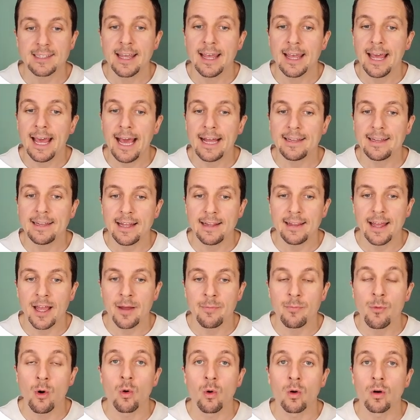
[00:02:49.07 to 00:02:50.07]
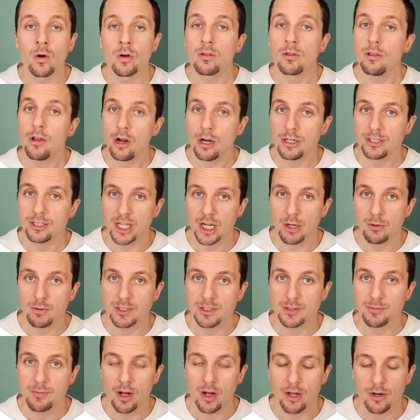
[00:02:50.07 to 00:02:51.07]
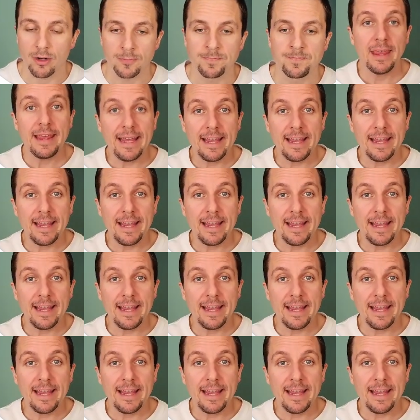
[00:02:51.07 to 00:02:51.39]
LLM or large language model.